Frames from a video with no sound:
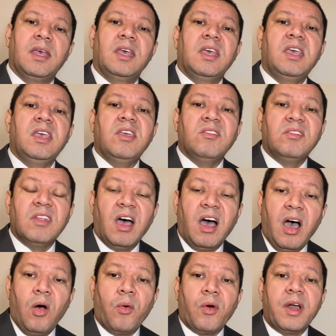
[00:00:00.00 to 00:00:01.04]
In
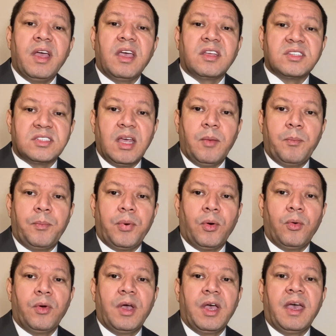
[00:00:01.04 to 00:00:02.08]
our
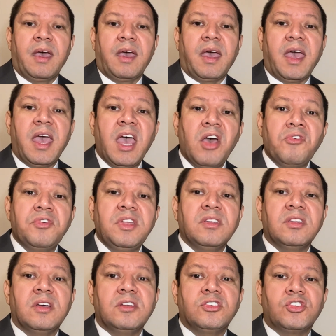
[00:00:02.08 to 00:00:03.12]
example,
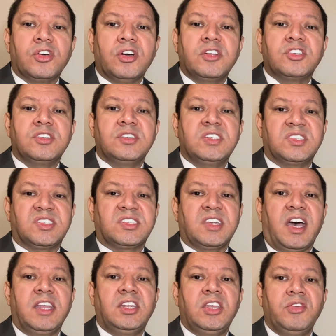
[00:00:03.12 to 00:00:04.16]
having the judge
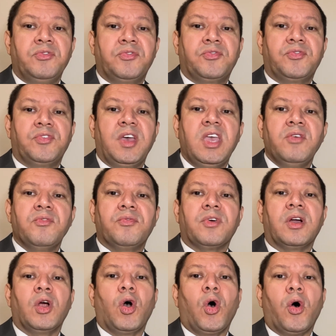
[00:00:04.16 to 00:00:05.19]
decide in
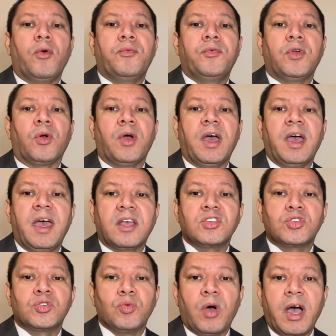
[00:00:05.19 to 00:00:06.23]
favor of your
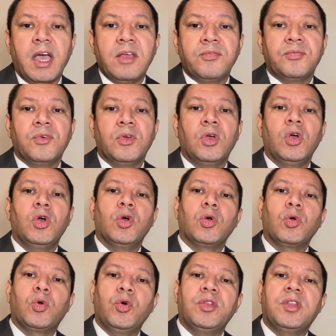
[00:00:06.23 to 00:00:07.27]
ex-wife
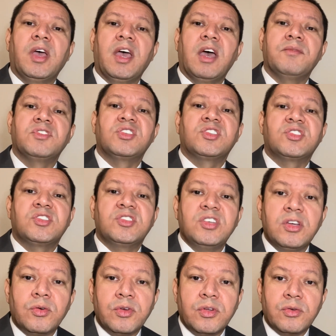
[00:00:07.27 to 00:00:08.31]
could have
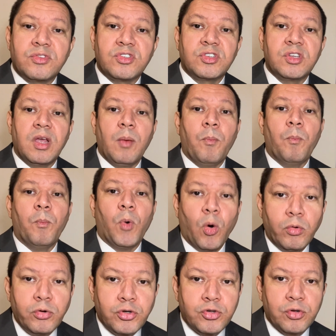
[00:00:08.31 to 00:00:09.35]
serious
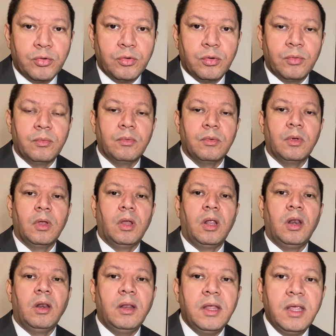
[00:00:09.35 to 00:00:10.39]
emotional,
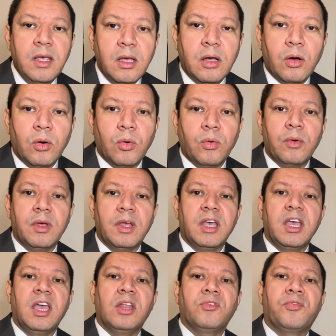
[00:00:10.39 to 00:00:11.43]
legal,
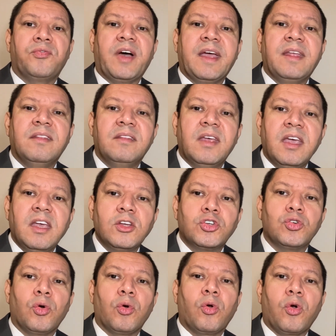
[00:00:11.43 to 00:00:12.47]
and
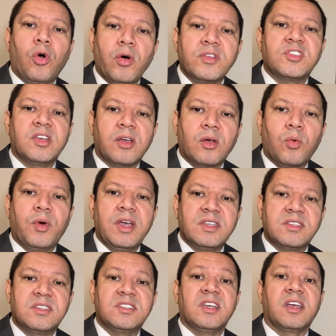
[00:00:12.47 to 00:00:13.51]
financial
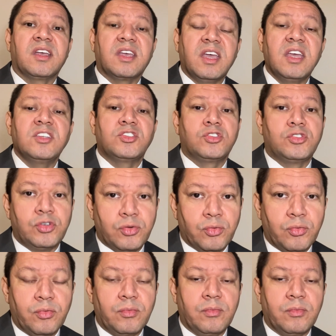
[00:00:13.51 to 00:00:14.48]
consequences against you.